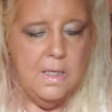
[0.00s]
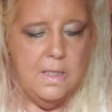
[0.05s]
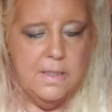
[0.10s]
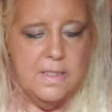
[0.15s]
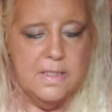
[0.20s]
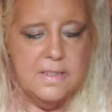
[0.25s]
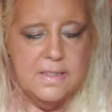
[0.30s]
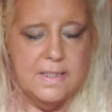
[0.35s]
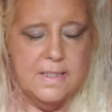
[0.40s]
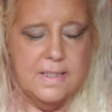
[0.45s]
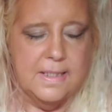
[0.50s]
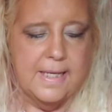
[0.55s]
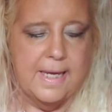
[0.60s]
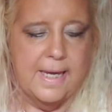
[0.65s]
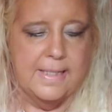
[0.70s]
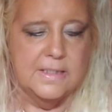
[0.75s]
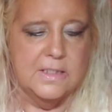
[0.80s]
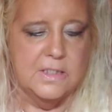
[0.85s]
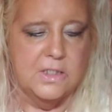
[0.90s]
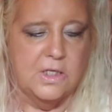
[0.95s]
This
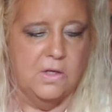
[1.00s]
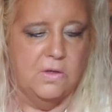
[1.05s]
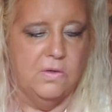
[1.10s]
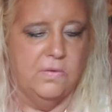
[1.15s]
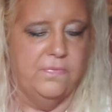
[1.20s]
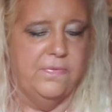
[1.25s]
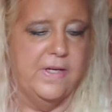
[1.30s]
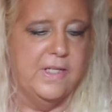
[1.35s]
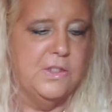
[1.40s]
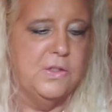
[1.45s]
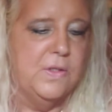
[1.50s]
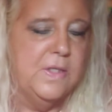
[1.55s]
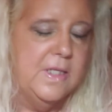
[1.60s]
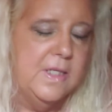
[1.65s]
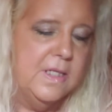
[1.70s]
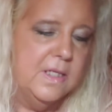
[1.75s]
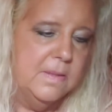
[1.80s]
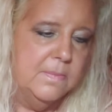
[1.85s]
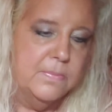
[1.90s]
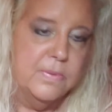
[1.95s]
indicates total
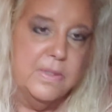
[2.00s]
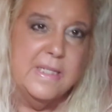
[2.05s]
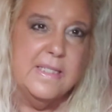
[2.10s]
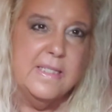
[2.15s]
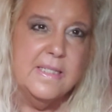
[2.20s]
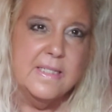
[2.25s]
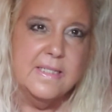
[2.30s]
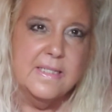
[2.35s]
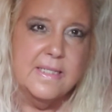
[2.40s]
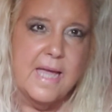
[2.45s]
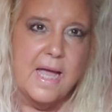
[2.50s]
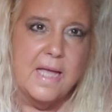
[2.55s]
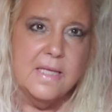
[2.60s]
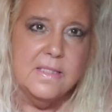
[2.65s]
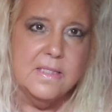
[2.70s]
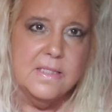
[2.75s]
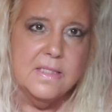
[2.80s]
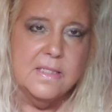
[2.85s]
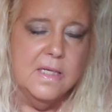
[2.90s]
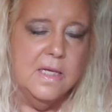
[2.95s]
victory, complete
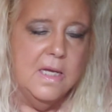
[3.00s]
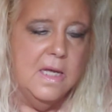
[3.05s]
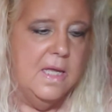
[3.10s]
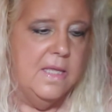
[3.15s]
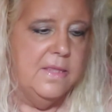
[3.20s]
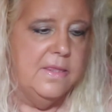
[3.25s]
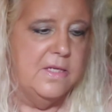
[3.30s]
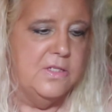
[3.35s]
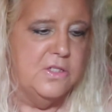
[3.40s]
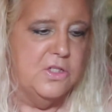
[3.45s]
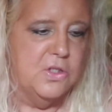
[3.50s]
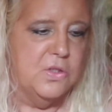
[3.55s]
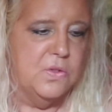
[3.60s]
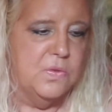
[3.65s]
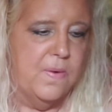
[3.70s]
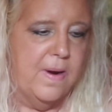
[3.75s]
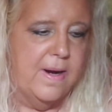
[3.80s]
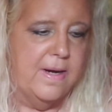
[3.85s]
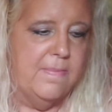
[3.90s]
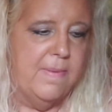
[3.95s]
success, that you're
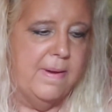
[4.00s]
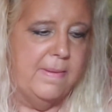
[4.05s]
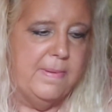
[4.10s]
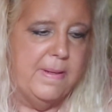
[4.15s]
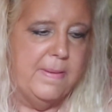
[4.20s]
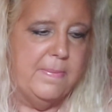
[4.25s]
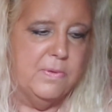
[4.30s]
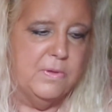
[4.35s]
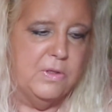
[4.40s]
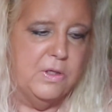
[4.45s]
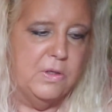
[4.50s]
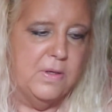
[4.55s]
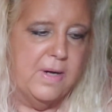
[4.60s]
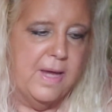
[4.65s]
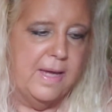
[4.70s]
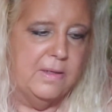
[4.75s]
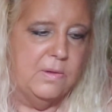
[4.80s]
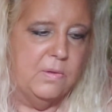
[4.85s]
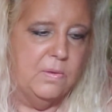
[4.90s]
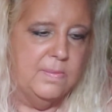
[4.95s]
surrounded by people you're
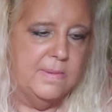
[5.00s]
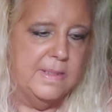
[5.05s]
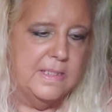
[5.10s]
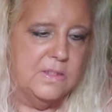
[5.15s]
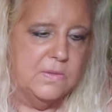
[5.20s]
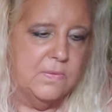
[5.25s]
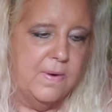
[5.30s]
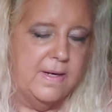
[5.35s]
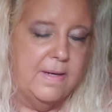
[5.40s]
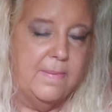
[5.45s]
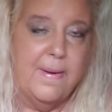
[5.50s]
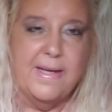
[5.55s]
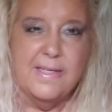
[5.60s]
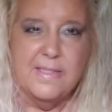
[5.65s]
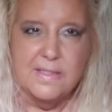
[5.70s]
not normally surrounded by.